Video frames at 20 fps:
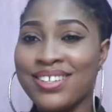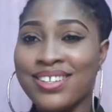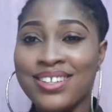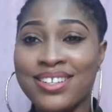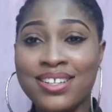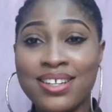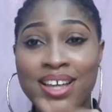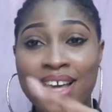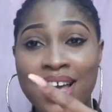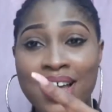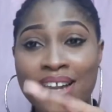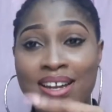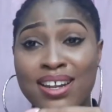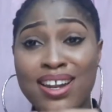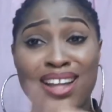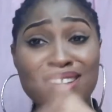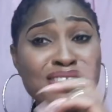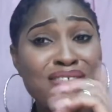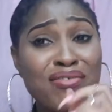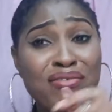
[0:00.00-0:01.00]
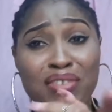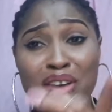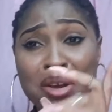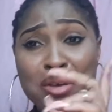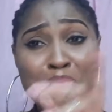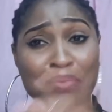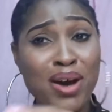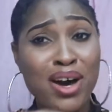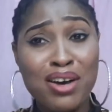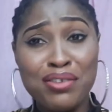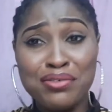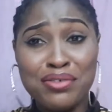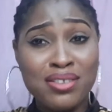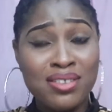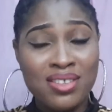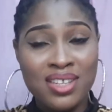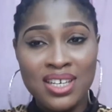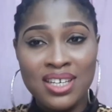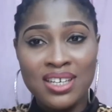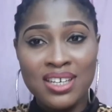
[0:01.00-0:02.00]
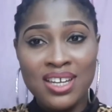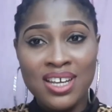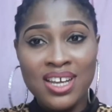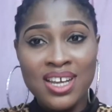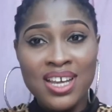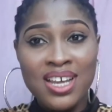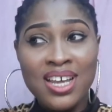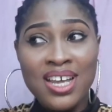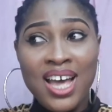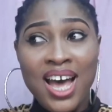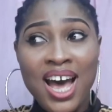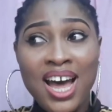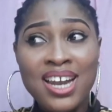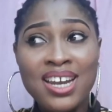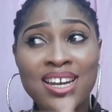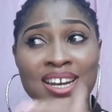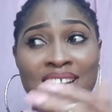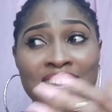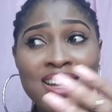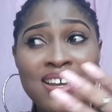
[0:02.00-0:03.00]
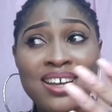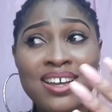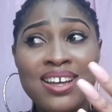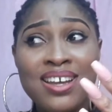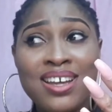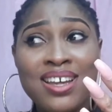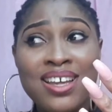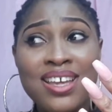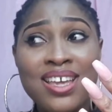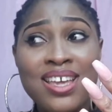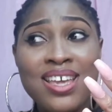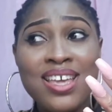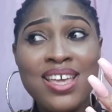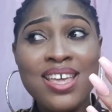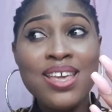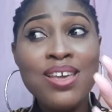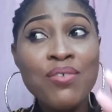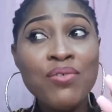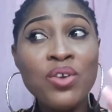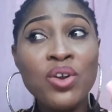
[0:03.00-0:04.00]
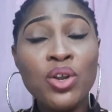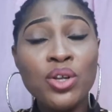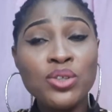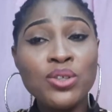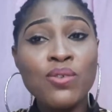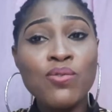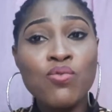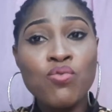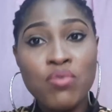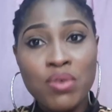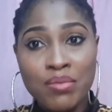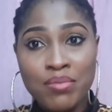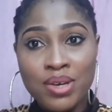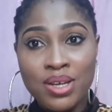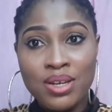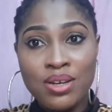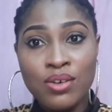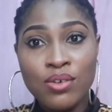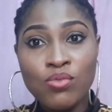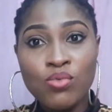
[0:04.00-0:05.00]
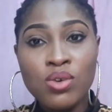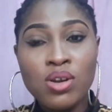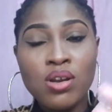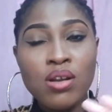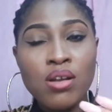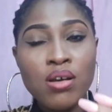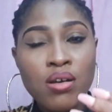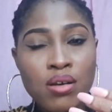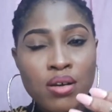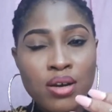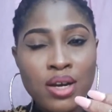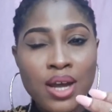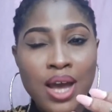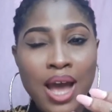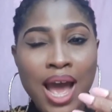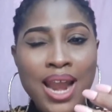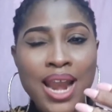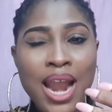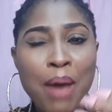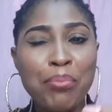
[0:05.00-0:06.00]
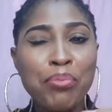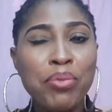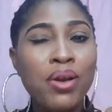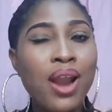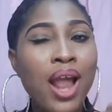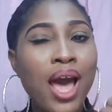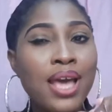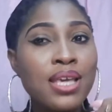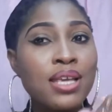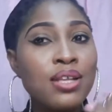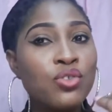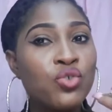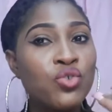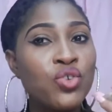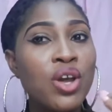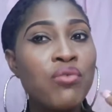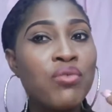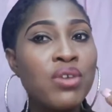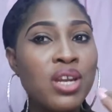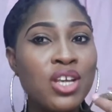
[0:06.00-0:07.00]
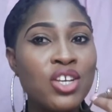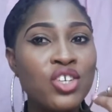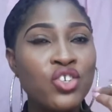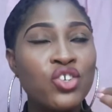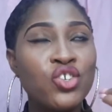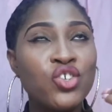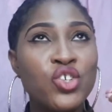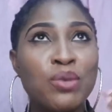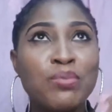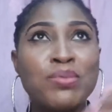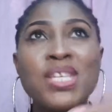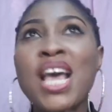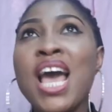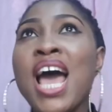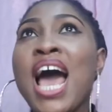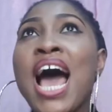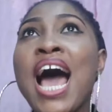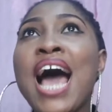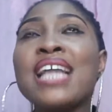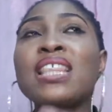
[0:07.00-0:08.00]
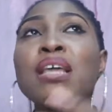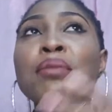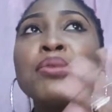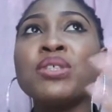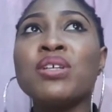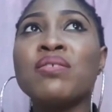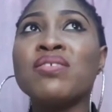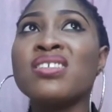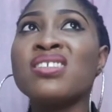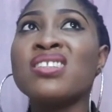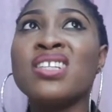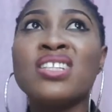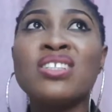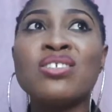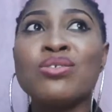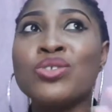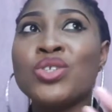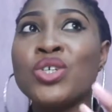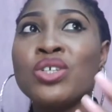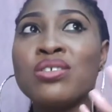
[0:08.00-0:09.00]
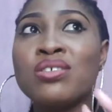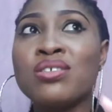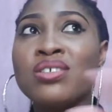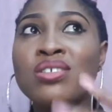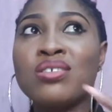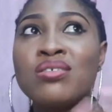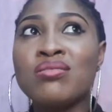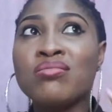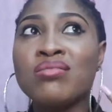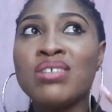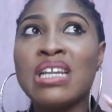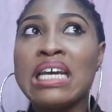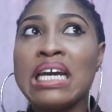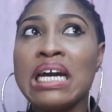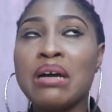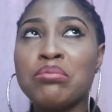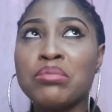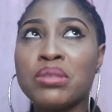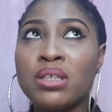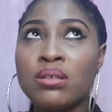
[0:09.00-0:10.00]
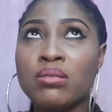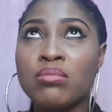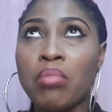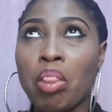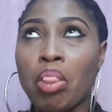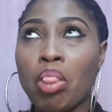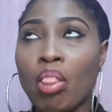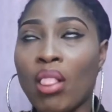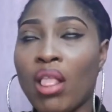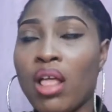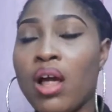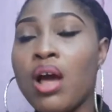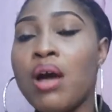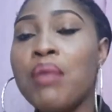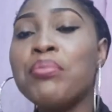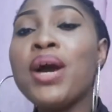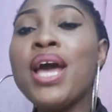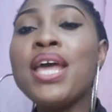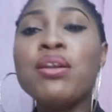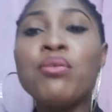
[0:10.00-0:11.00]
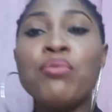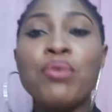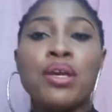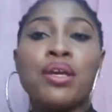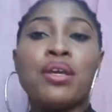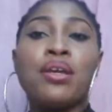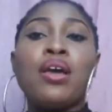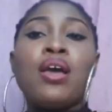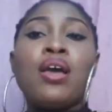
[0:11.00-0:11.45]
the head. That's a very powerful thing. And if a lot of women would learn and apply it to their relationships, I think most of these things will just, you know, really calm down. But anyway,